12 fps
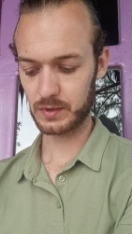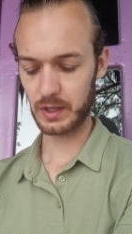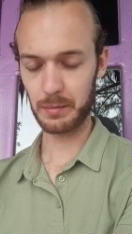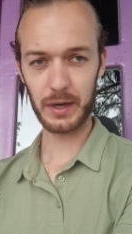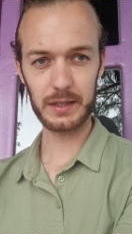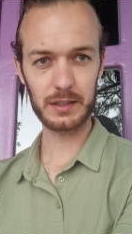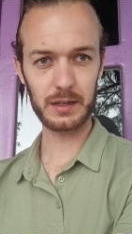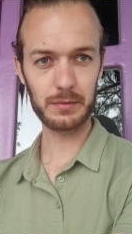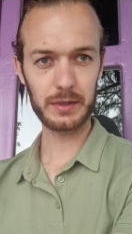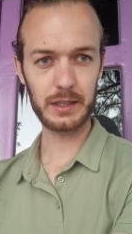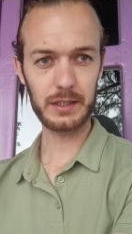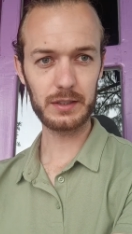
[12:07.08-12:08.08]
they might not
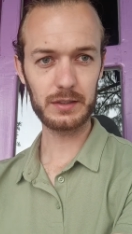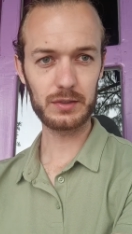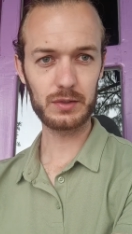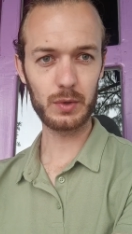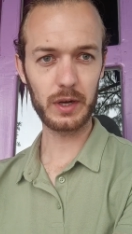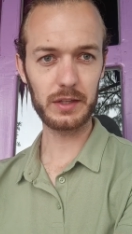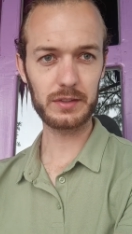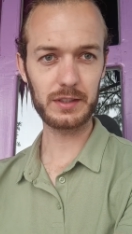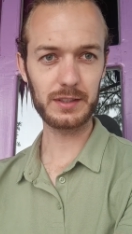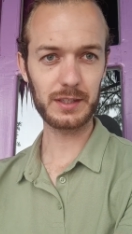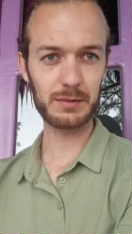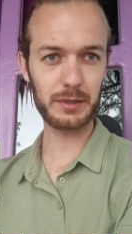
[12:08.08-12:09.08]
really do
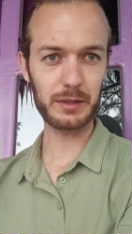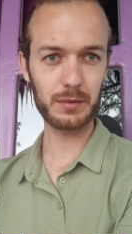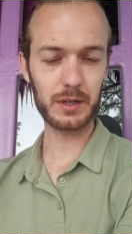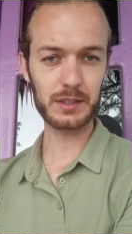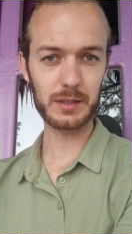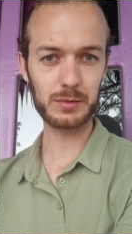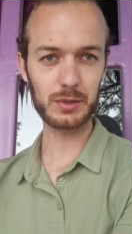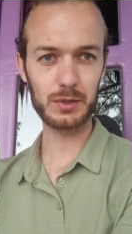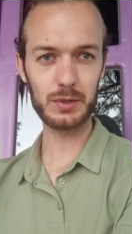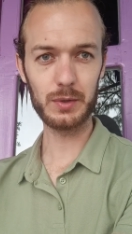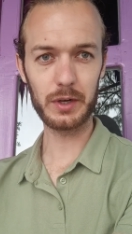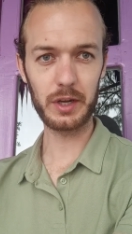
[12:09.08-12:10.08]
anything that we want them to
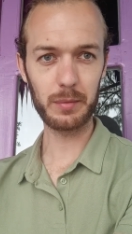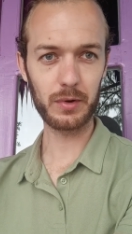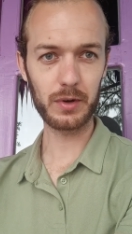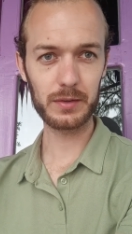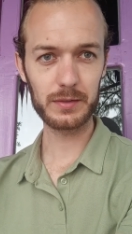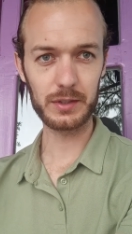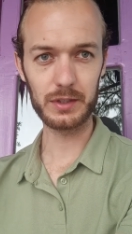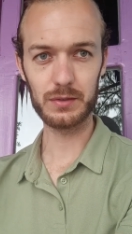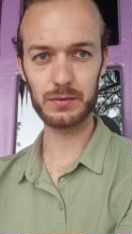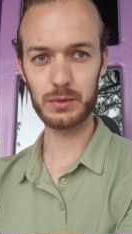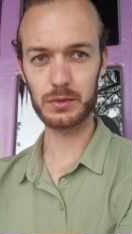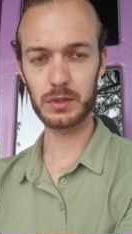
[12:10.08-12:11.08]
do anymore in
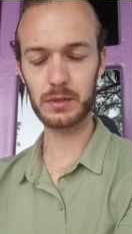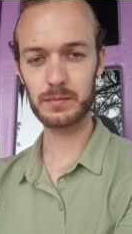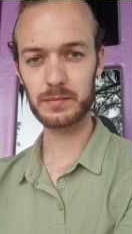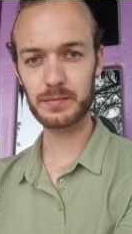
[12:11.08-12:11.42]
the future.